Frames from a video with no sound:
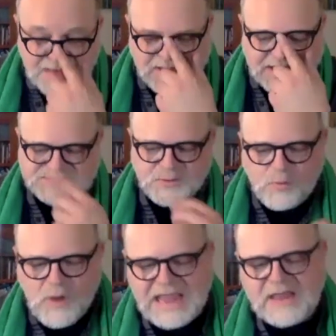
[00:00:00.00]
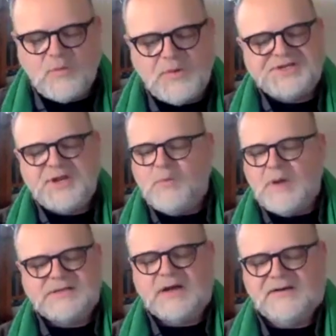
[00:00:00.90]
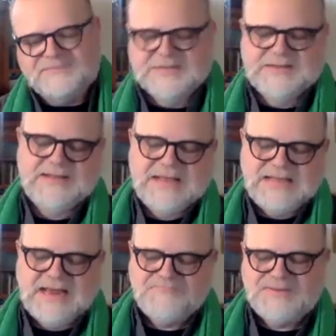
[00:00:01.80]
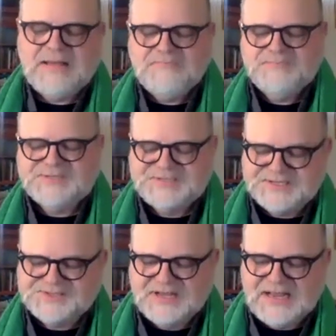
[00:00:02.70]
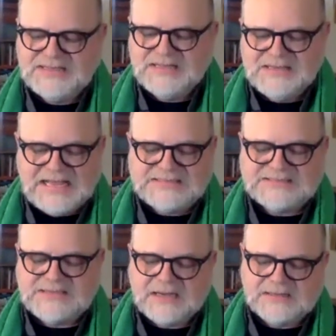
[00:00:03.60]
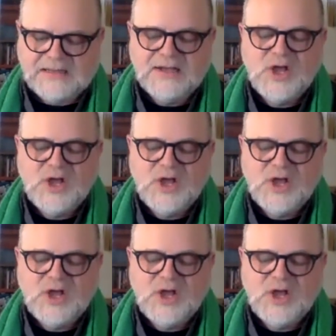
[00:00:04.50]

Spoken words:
because the way in which he went after that plump sister in the lace tucker